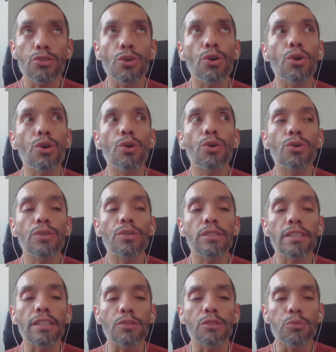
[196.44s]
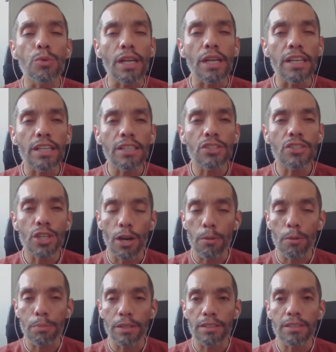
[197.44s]
So it really
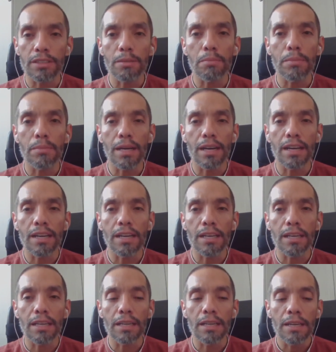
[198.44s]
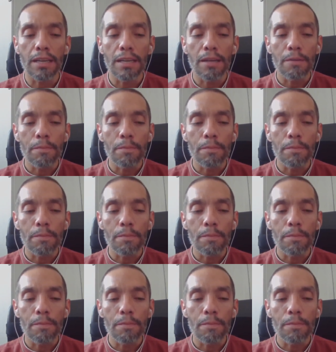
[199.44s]
sharpened my